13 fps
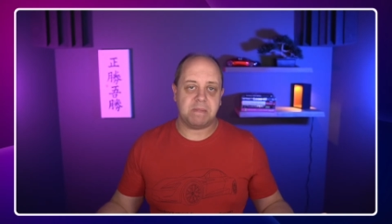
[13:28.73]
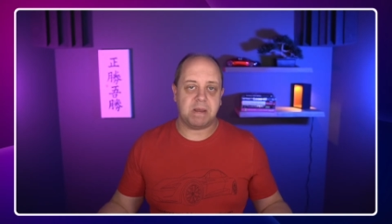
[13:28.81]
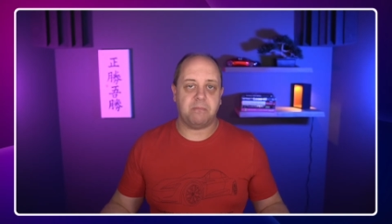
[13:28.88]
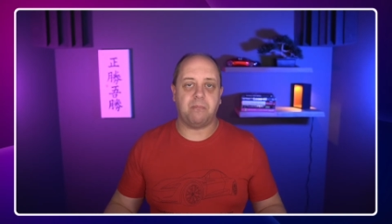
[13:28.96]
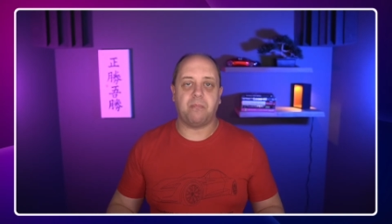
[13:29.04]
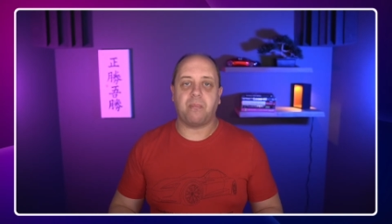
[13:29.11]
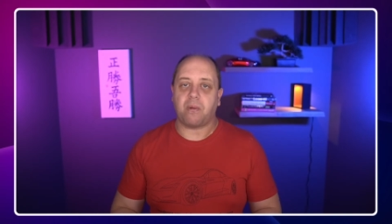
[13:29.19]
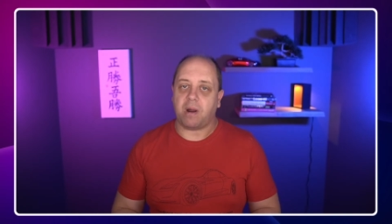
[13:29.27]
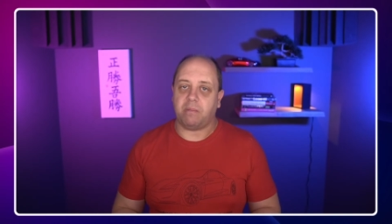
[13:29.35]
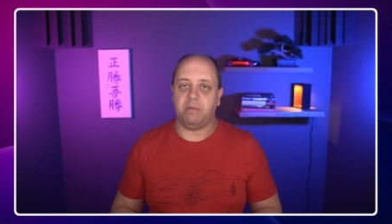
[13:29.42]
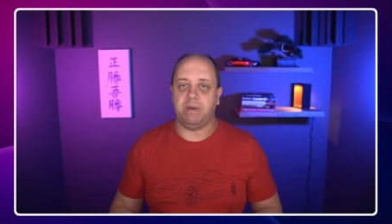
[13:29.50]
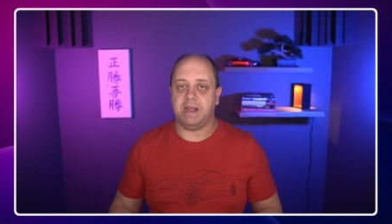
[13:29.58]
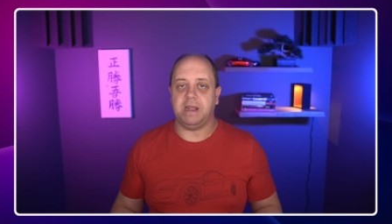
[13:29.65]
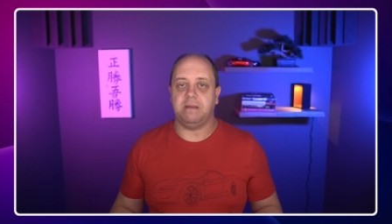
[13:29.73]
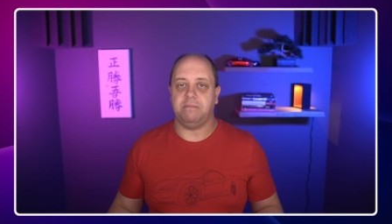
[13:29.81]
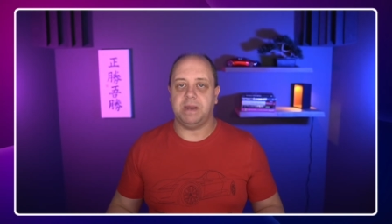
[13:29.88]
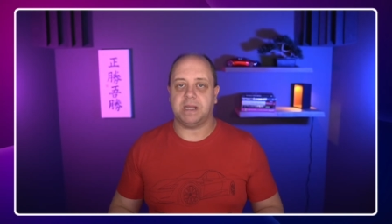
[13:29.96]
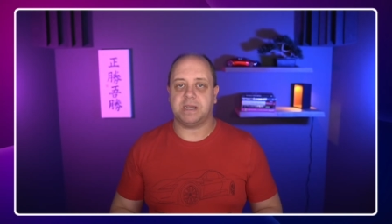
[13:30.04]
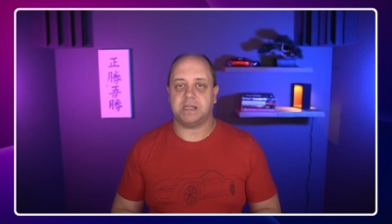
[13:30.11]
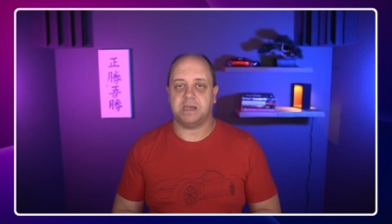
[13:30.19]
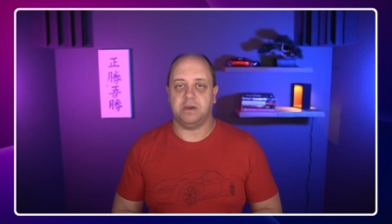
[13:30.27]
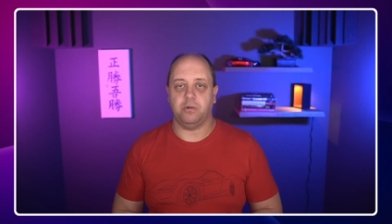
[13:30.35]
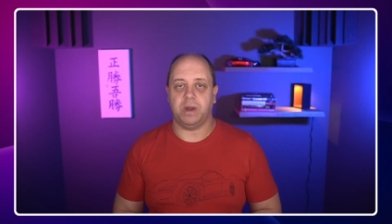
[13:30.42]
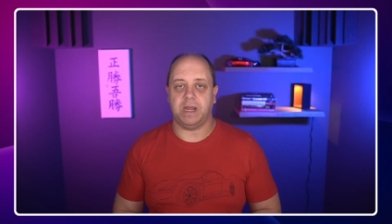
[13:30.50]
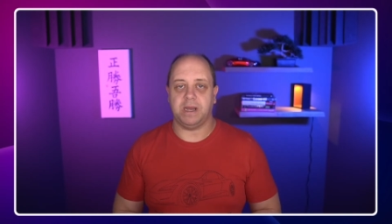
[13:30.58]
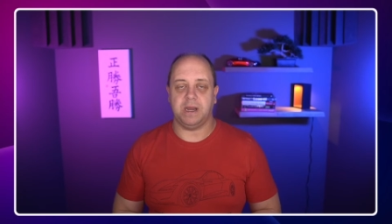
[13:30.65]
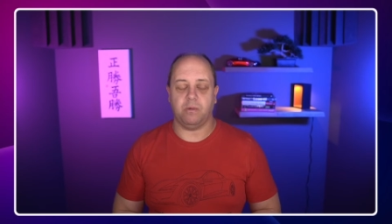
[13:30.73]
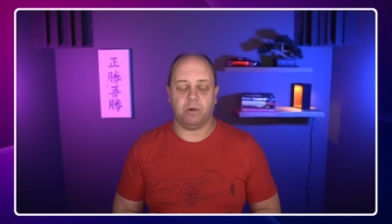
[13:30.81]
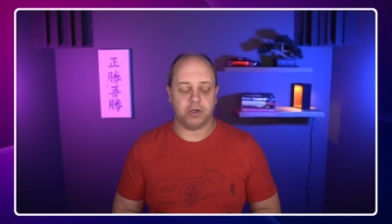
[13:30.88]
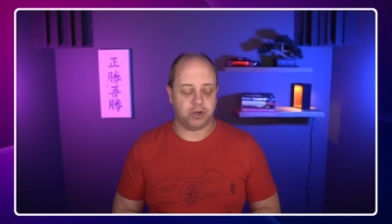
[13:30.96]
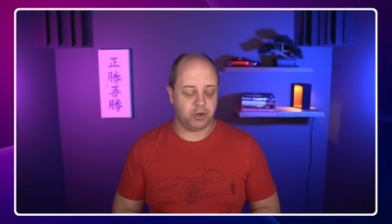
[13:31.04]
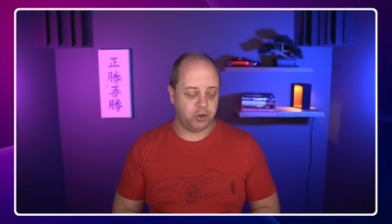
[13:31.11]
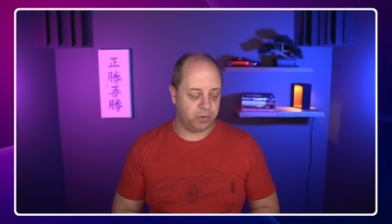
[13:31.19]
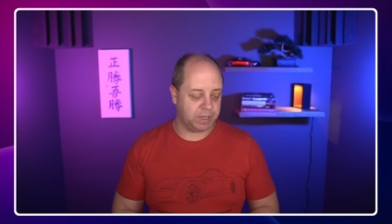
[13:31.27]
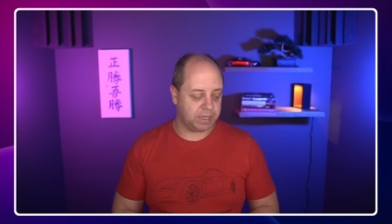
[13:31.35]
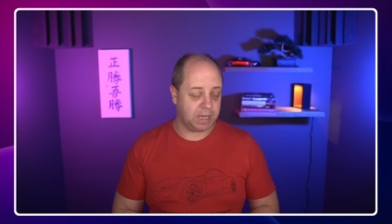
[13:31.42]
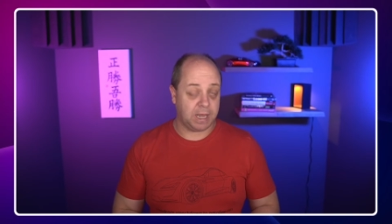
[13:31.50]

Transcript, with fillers: And probably that's the way they want to do it.